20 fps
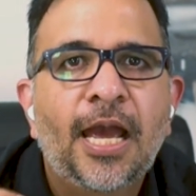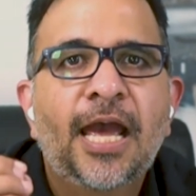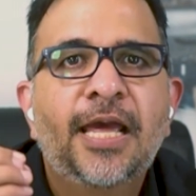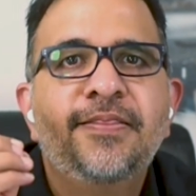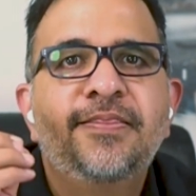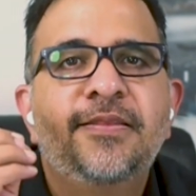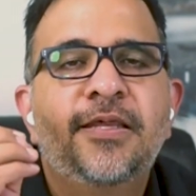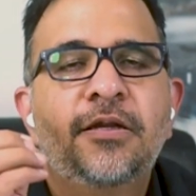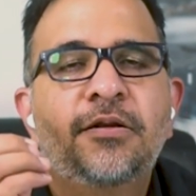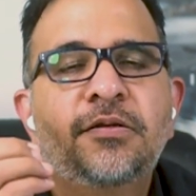
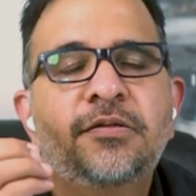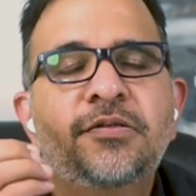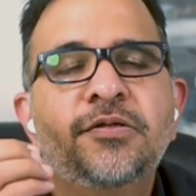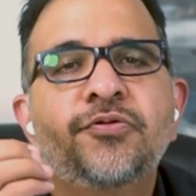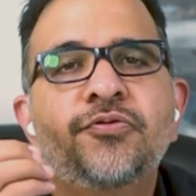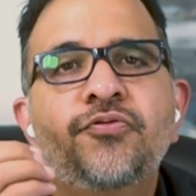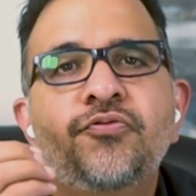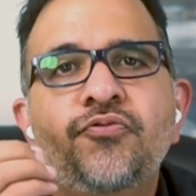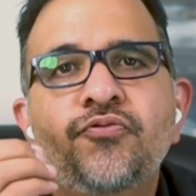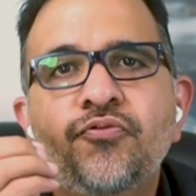And there is
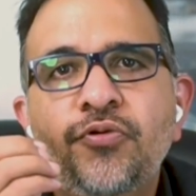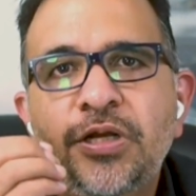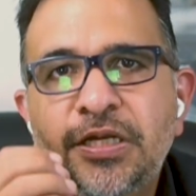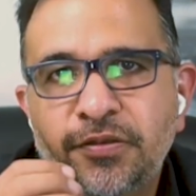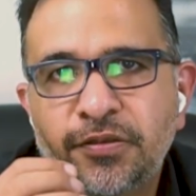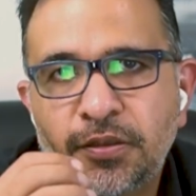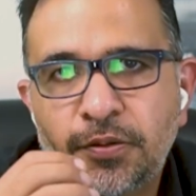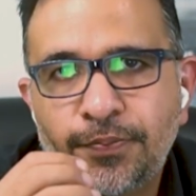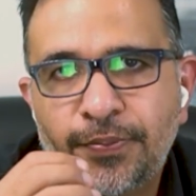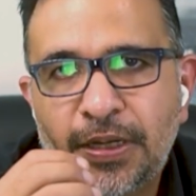a
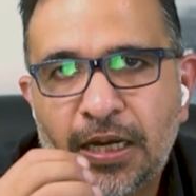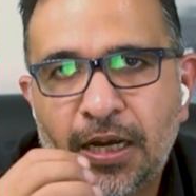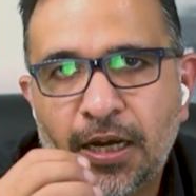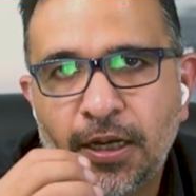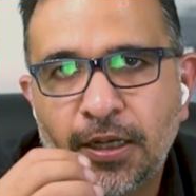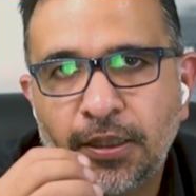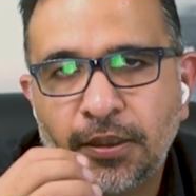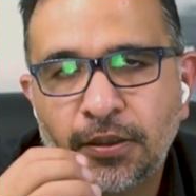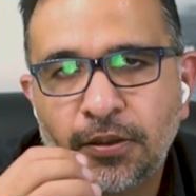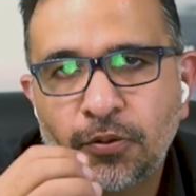reason
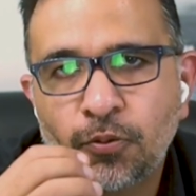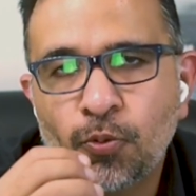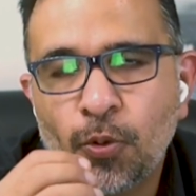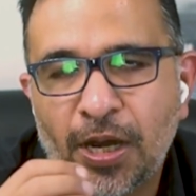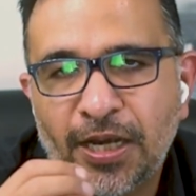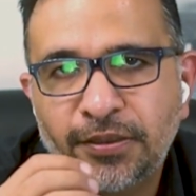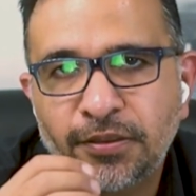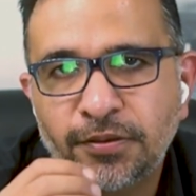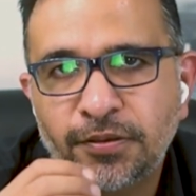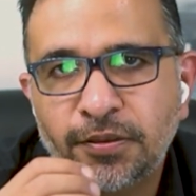behind
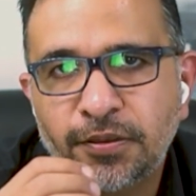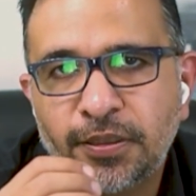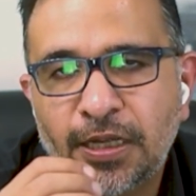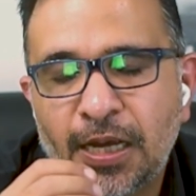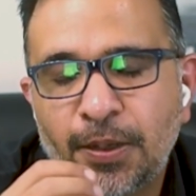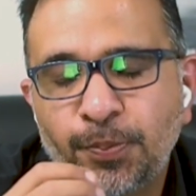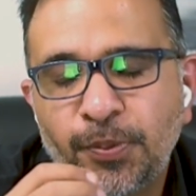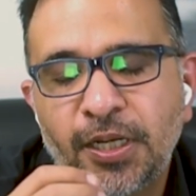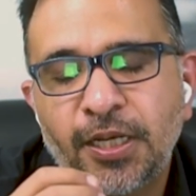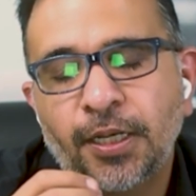why this is
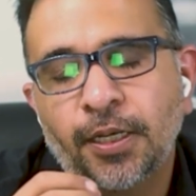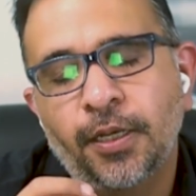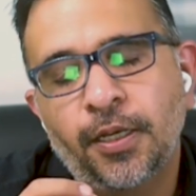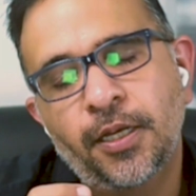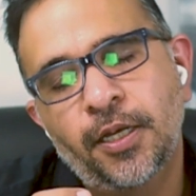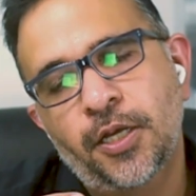happening.